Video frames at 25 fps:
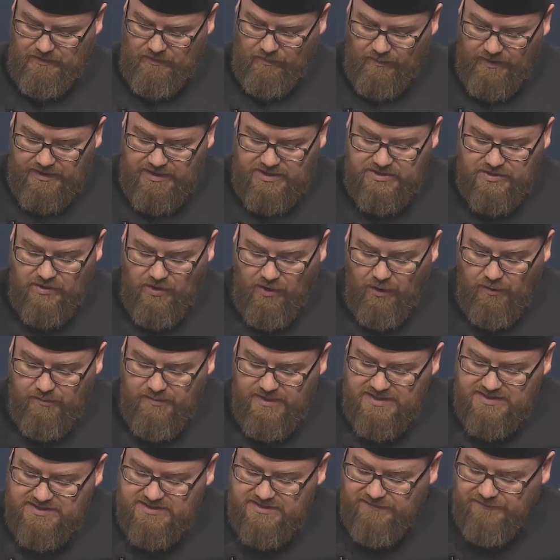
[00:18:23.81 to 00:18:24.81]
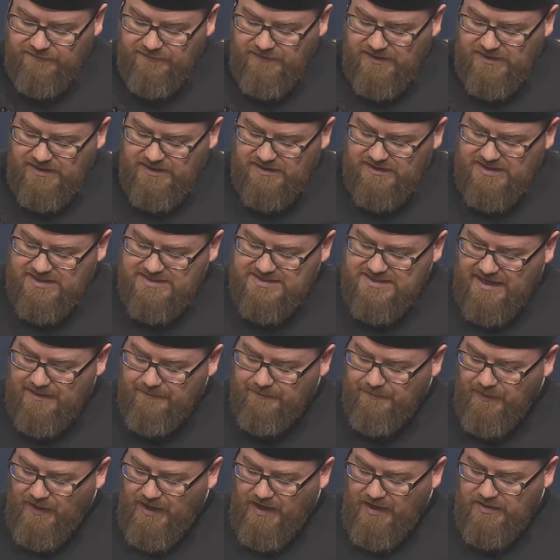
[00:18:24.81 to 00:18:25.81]
When his armies defeated these
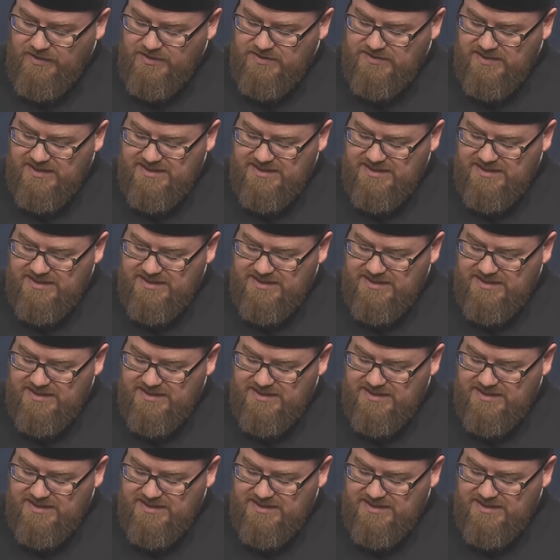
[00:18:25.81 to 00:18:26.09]
empires,